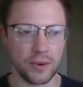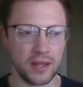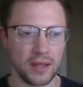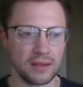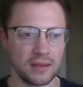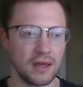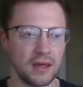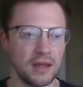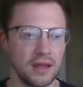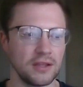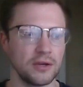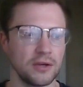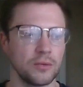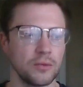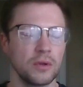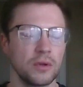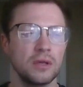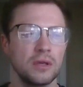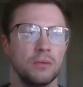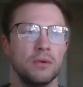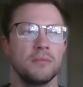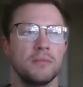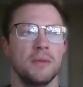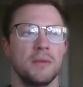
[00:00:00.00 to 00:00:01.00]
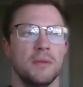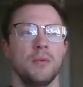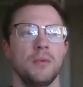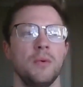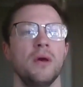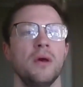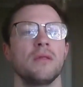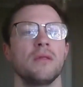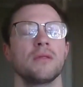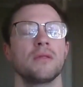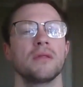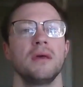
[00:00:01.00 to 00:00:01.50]
broker quick pay, and
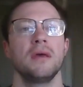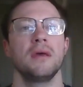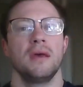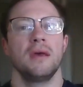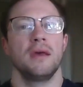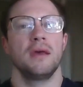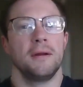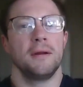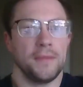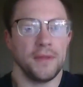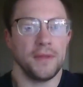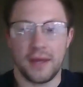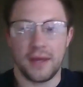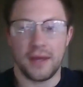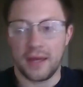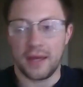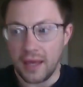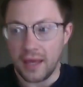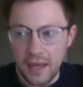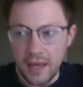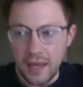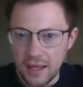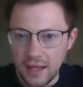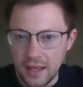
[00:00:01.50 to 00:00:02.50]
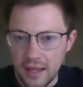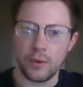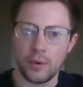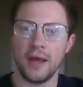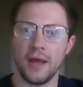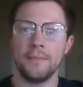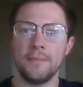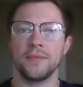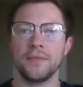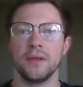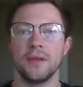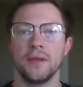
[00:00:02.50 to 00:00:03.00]
then third is getting
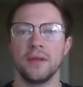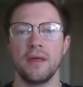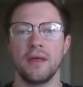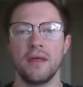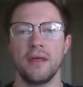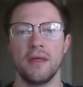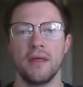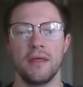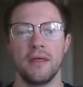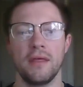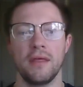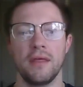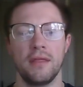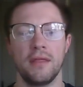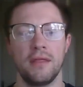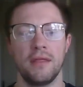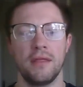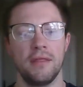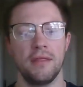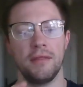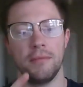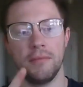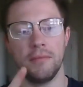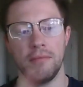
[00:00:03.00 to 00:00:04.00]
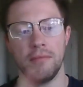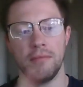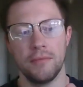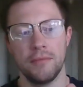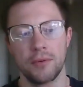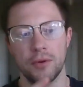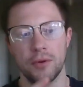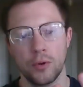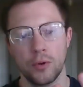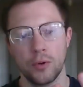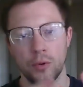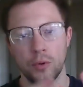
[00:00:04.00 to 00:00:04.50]
paid 30 days
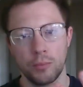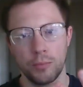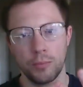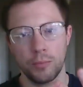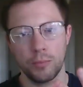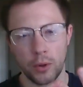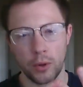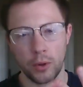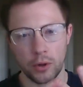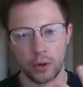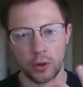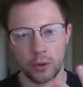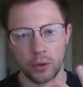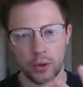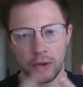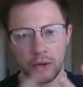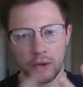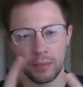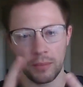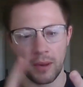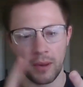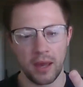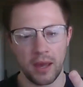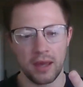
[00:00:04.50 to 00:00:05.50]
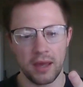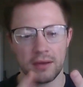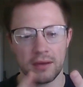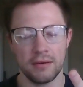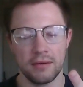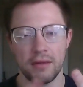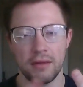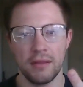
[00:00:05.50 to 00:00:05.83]
later with a check in the mail.